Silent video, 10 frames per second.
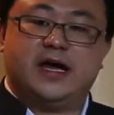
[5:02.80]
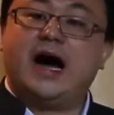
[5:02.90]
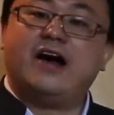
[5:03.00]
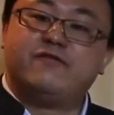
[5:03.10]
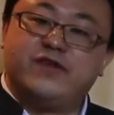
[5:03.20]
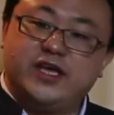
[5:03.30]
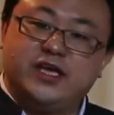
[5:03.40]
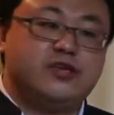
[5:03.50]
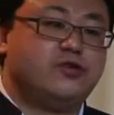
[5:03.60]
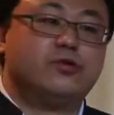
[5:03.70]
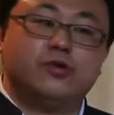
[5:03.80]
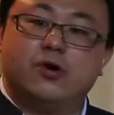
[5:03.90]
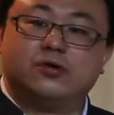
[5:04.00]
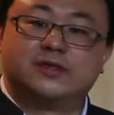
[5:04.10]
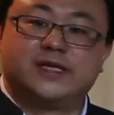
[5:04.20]
Ivan
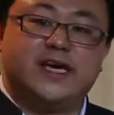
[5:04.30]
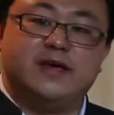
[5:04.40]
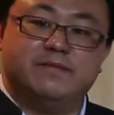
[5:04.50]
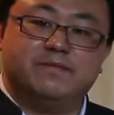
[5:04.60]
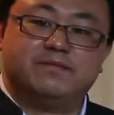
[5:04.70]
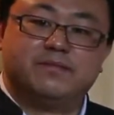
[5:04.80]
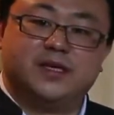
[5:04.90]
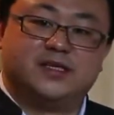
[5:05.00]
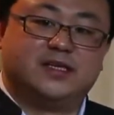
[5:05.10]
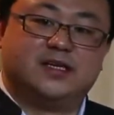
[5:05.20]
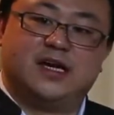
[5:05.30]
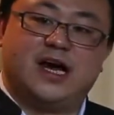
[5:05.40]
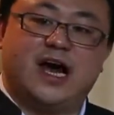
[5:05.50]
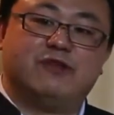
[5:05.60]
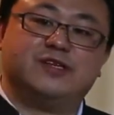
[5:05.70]
Euro scheme.
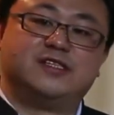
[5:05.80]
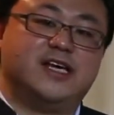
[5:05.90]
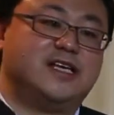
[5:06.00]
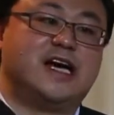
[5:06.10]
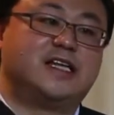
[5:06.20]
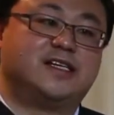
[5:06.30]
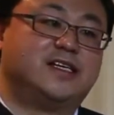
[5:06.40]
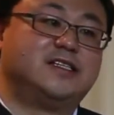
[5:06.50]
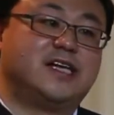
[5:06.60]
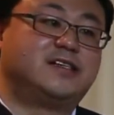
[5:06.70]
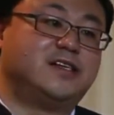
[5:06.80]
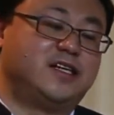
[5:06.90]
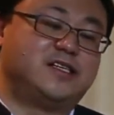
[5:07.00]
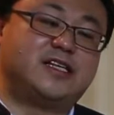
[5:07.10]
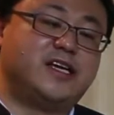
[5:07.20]
I would say that
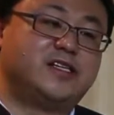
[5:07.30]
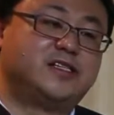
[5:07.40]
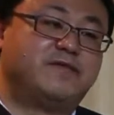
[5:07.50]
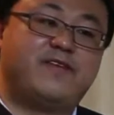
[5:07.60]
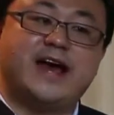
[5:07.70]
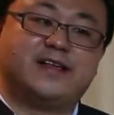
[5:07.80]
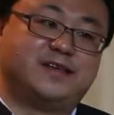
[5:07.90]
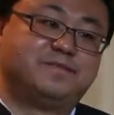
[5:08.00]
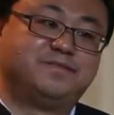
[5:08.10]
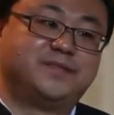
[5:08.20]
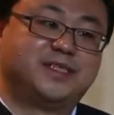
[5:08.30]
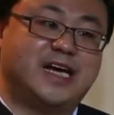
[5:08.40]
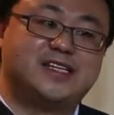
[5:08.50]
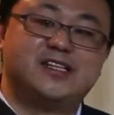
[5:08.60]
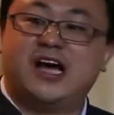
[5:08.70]
is fact.
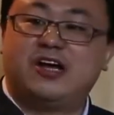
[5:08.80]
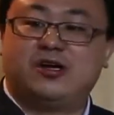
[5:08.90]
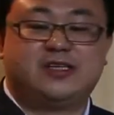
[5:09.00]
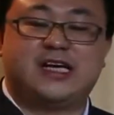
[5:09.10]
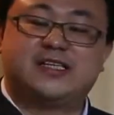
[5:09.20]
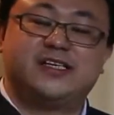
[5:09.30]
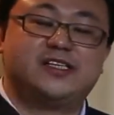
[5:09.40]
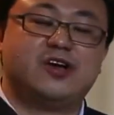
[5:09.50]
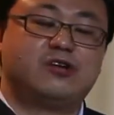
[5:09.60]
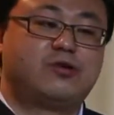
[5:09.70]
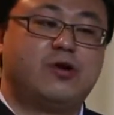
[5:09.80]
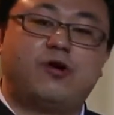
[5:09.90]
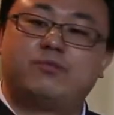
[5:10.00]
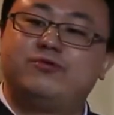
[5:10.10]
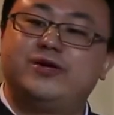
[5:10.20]
That is not
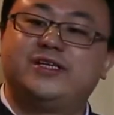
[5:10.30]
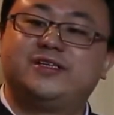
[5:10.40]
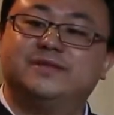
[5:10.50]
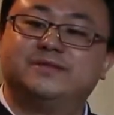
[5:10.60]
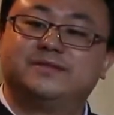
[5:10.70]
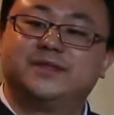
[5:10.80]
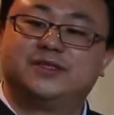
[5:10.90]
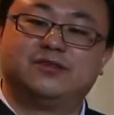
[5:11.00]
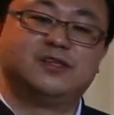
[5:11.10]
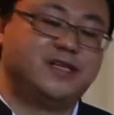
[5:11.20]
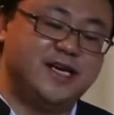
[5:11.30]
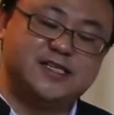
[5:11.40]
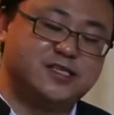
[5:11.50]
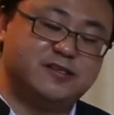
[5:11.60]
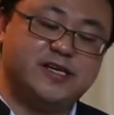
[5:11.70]
cooperation. So
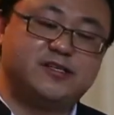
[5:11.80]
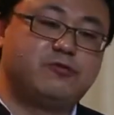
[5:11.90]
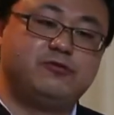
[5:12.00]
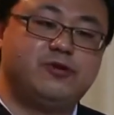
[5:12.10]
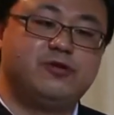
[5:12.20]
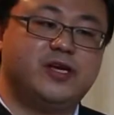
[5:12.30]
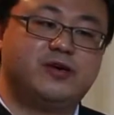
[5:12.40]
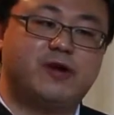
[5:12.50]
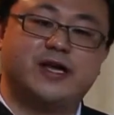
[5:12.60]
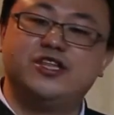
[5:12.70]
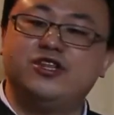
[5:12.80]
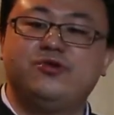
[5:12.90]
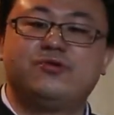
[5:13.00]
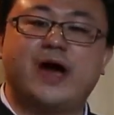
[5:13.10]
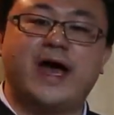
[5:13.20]
it's really quite
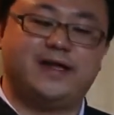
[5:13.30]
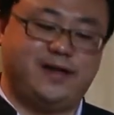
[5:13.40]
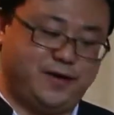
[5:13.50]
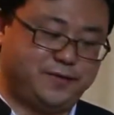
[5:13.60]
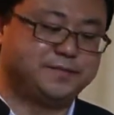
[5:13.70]
new idea.